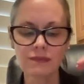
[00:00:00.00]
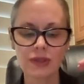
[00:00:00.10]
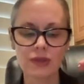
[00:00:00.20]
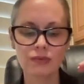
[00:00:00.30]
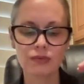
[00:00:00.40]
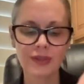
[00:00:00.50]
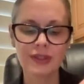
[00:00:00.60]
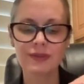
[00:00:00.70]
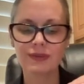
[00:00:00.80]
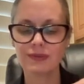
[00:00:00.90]

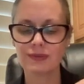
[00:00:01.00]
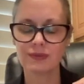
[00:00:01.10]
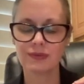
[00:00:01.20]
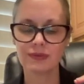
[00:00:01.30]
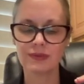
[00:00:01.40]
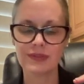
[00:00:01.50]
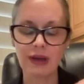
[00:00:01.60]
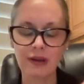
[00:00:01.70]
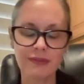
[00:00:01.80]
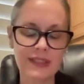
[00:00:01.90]
real
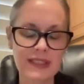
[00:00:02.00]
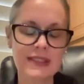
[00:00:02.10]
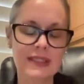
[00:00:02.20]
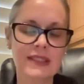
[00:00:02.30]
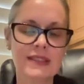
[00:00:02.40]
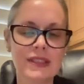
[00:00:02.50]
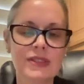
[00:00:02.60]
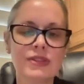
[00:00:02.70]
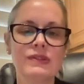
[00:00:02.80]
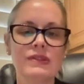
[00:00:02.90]
delving into these
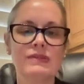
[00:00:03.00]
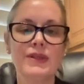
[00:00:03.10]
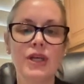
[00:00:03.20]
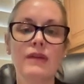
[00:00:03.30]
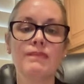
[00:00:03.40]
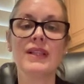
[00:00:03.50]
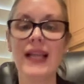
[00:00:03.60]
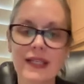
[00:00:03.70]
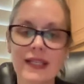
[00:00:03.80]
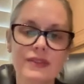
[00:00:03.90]
issues beyond
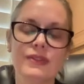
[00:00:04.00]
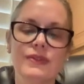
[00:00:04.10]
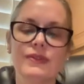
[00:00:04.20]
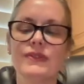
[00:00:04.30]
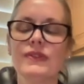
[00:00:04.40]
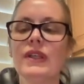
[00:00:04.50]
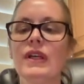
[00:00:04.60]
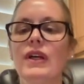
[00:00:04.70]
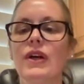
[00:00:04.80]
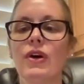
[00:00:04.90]
platitudes
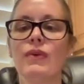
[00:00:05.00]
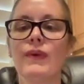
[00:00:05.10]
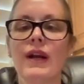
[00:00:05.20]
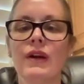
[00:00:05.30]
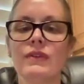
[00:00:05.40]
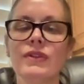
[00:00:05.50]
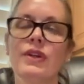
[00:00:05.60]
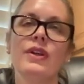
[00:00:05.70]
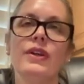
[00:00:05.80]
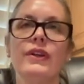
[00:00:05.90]
around,
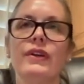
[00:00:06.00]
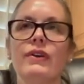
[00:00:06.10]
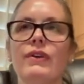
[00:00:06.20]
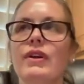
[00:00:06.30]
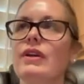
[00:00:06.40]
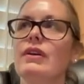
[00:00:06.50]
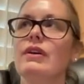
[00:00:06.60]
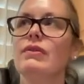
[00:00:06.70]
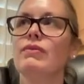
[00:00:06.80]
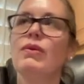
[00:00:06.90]
you know,
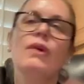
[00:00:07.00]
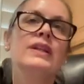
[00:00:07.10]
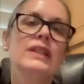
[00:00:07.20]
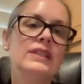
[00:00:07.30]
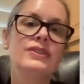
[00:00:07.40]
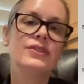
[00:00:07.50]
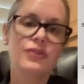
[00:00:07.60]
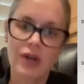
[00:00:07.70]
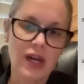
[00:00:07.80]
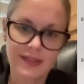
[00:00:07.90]
what we need is
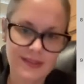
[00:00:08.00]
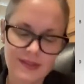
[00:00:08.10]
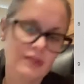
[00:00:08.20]
trust.